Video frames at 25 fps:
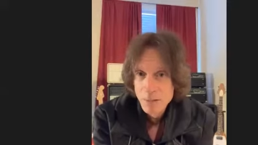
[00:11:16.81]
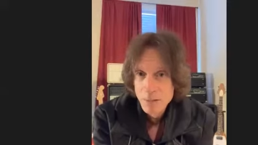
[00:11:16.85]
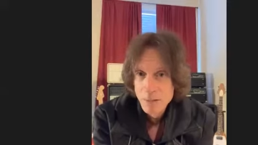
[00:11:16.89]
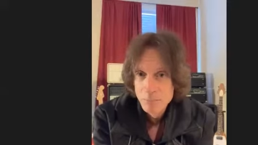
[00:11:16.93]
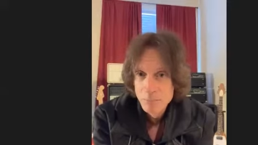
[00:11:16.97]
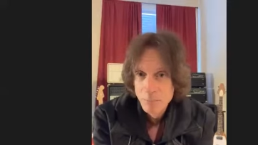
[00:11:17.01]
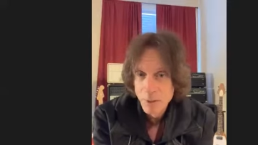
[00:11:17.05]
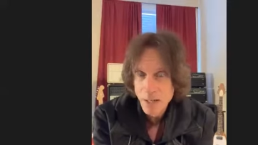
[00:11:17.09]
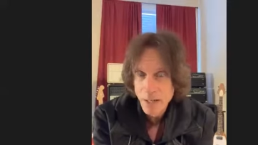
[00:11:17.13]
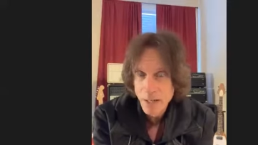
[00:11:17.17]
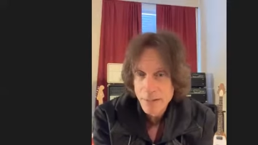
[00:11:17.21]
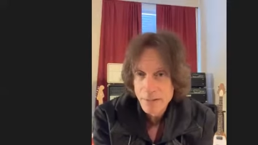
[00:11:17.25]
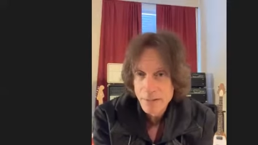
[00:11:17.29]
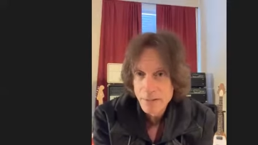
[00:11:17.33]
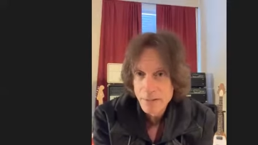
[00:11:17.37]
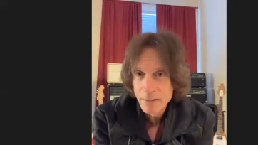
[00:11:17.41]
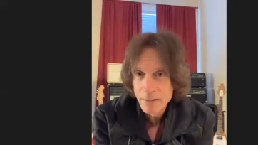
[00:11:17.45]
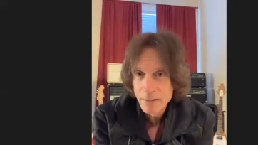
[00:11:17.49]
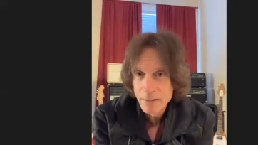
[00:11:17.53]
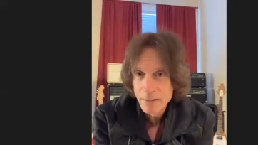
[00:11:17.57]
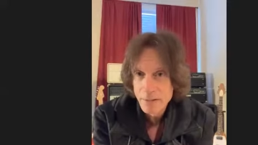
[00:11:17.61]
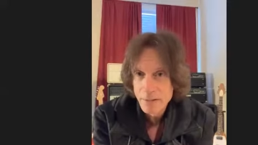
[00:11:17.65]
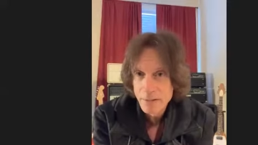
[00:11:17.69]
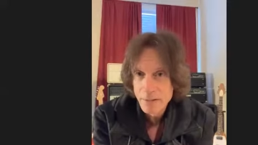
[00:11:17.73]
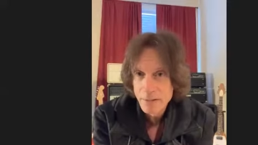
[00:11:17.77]
but
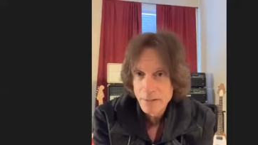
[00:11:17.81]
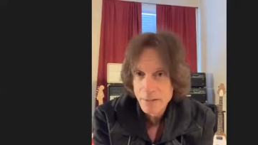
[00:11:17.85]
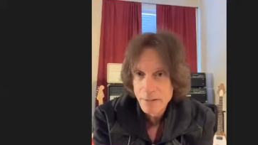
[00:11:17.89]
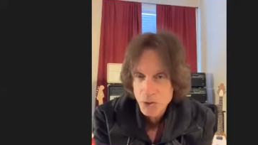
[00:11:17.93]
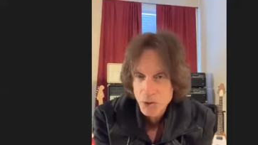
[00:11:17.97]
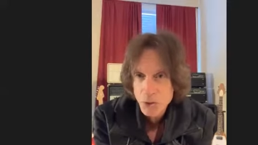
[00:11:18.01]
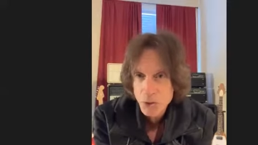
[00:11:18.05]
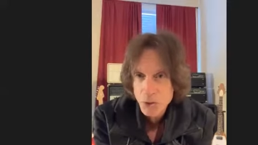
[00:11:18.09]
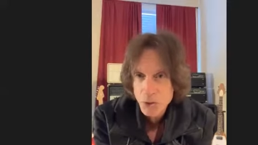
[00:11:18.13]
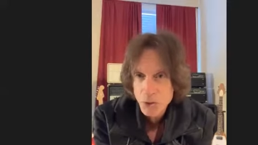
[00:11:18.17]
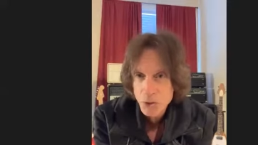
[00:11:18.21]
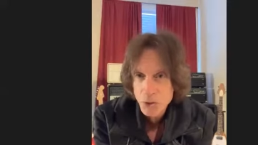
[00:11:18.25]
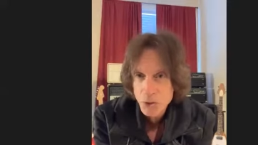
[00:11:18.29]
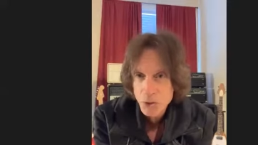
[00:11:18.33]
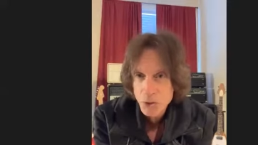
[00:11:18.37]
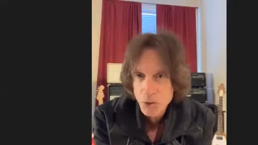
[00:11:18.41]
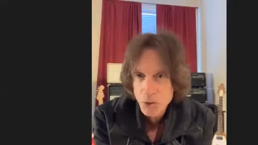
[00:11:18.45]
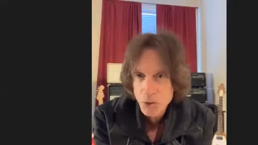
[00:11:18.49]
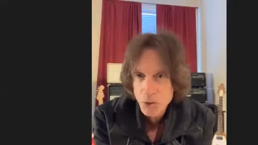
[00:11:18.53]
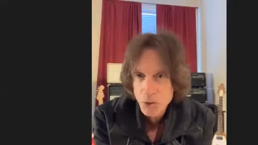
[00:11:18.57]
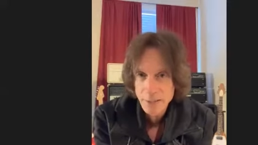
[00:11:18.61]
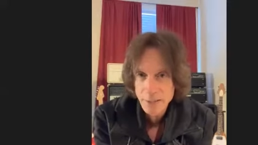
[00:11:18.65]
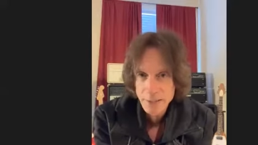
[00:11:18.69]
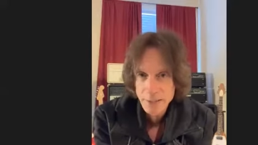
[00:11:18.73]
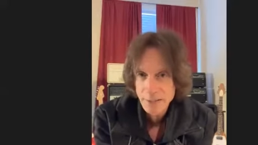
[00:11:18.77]
it's two
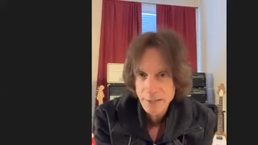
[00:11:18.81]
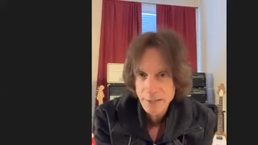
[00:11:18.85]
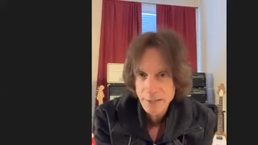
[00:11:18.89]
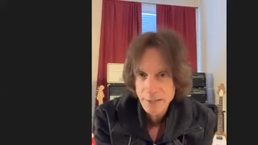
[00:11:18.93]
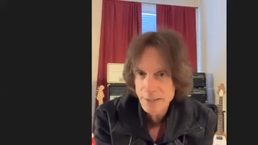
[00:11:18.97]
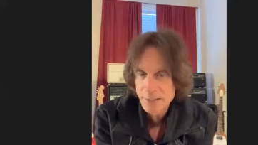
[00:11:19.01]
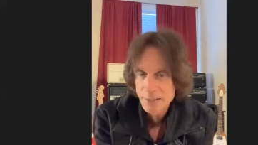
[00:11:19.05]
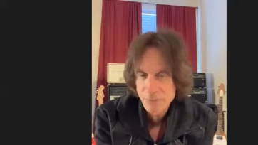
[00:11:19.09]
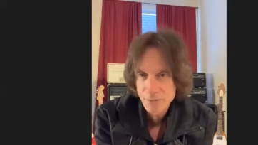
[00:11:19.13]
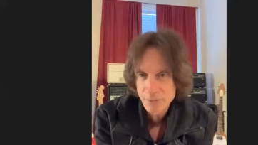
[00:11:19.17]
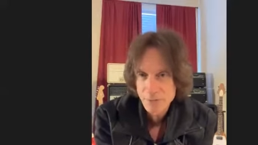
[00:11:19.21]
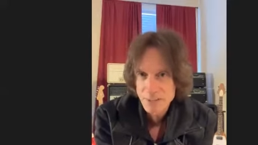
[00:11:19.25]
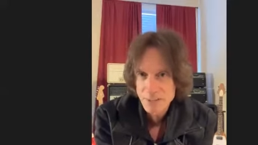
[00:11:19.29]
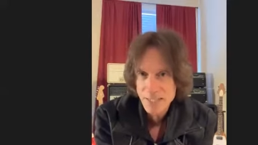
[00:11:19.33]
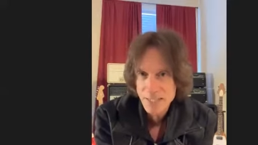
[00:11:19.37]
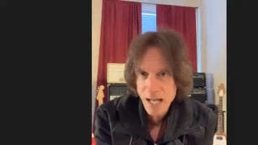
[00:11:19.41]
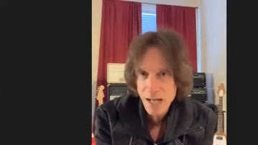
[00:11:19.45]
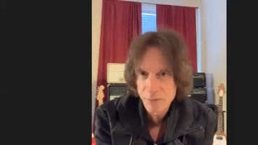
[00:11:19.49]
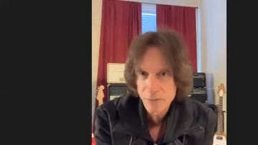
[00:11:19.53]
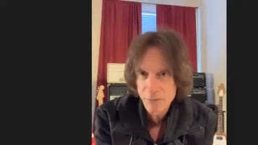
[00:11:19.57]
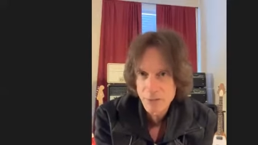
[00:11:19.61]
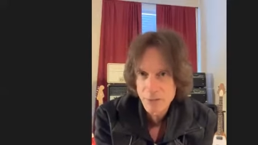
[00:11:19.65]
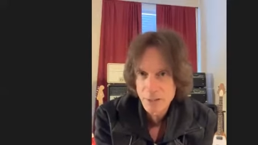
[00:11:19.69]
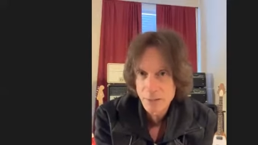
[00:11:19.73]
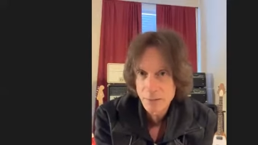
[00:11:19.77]
completely different
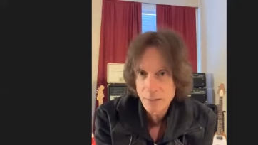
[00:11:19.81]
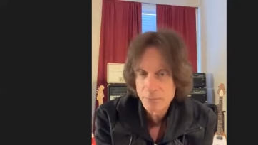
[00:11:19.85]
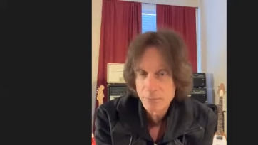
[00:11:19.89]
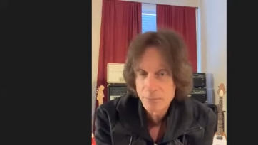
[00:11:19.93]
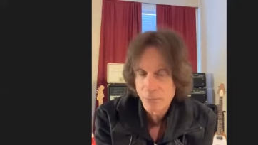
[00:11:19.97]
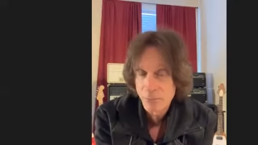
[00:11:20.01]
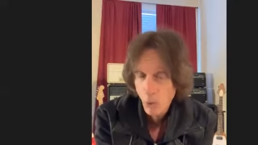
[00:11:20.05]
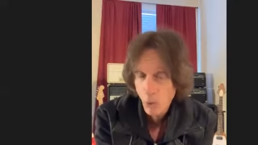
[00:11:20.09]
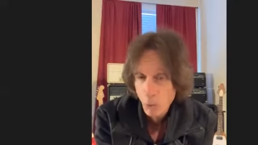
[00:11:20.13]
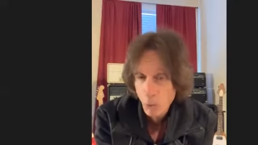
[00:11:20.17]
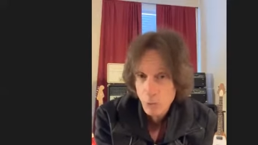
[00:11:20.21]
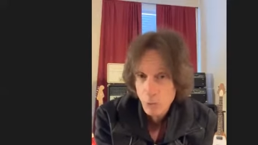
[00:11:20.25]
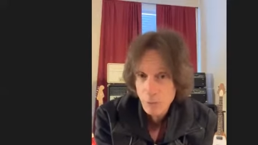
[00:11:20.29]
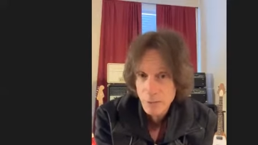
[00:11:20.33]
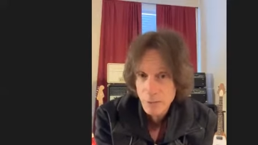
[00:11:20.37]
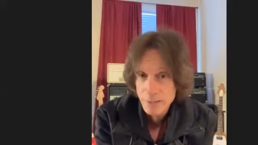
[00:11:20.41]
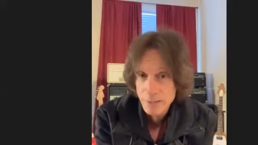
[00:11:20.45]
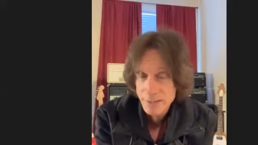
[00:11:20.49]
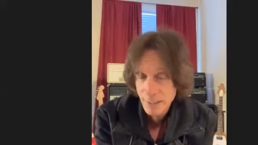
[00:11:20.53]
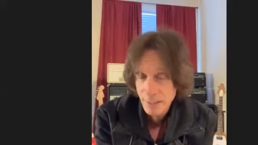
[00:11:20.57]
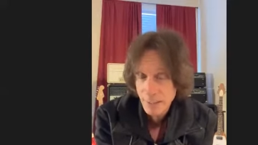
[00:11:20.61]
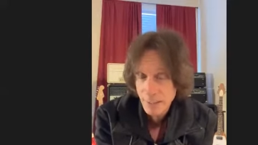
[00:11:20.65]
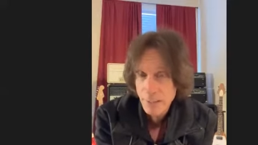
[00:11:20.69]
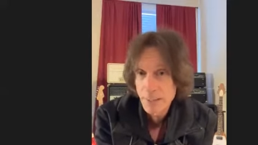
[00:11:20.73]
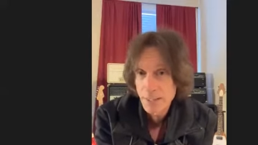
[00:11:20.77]
sounding vocalists
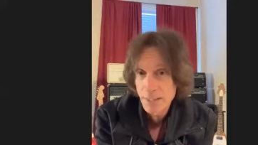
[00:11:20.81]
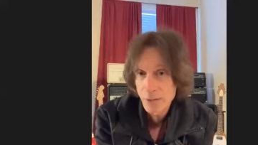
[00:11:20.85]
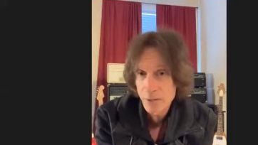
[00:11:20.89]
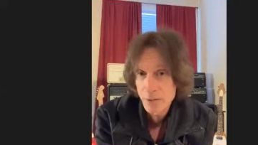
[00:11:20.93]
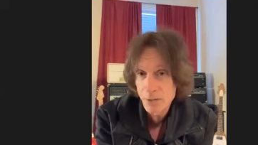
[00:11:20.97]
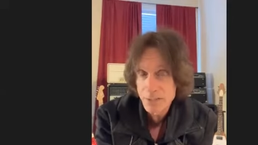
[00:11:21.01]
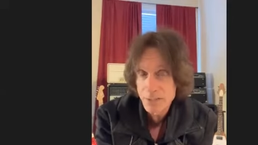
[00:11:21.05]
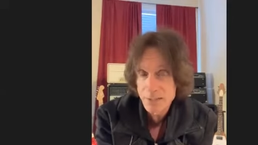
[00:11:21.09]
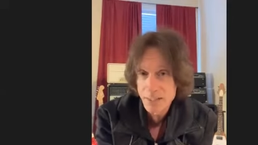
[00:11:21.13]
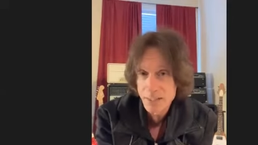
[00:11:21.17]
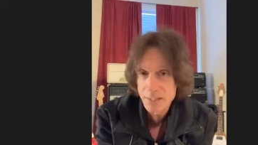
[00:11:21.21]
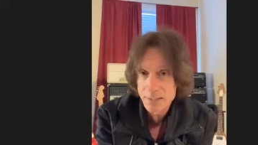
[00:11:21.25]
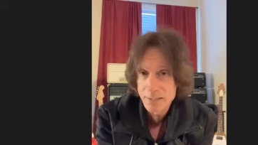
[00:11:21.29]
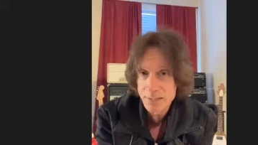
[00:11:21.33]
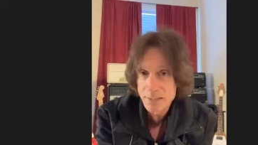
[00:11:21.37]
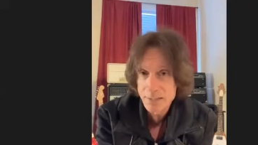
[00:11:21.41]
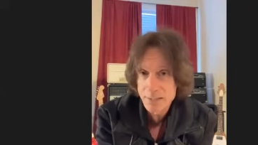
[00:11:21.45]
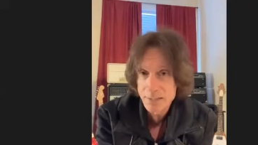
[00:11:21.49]
and lyricists